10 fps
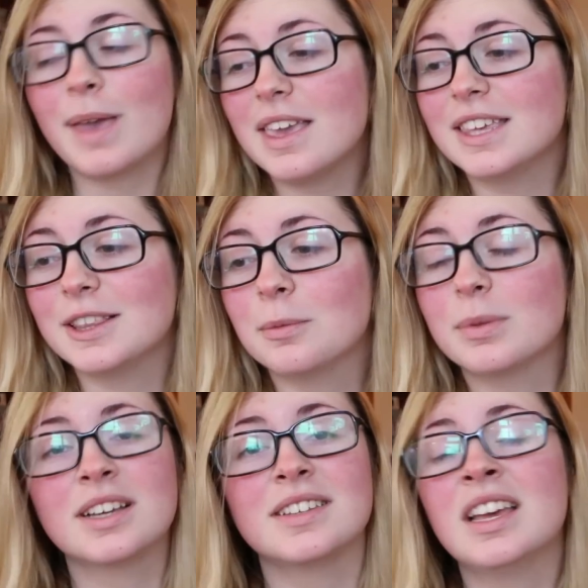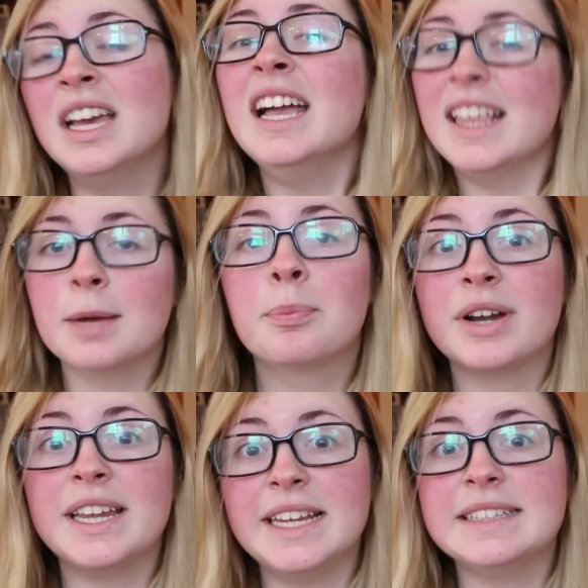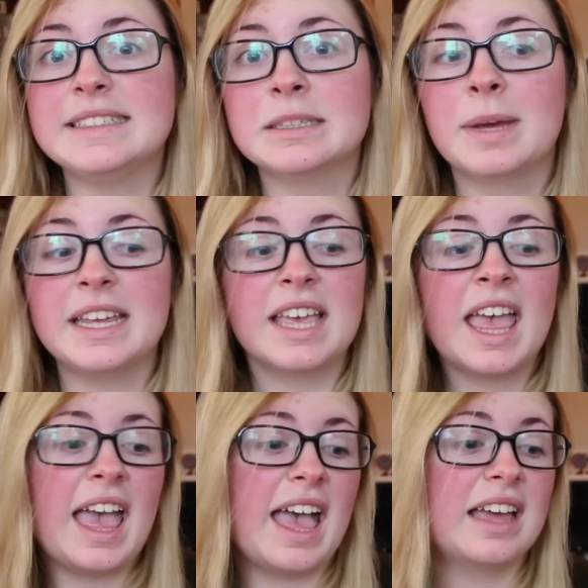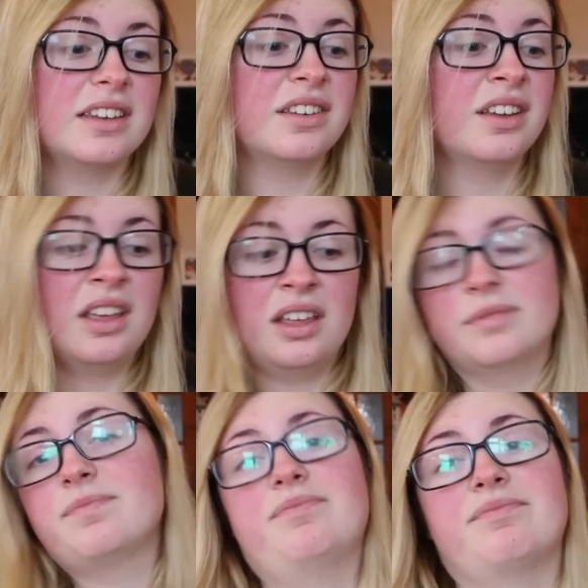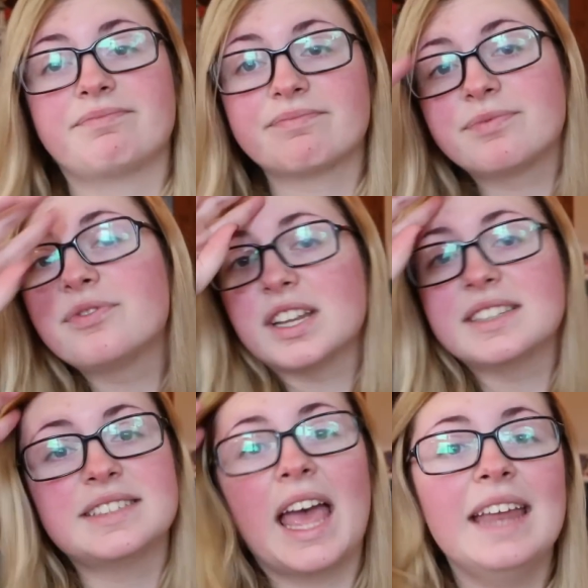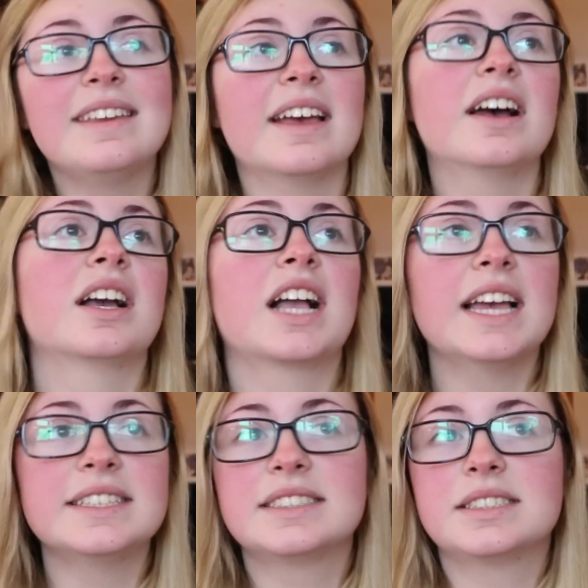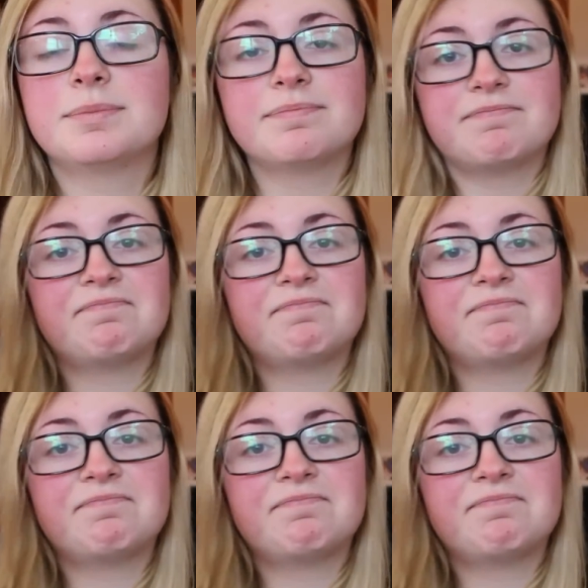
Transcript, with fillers: making them because they're pretty easy to make and fun to edit, I guess.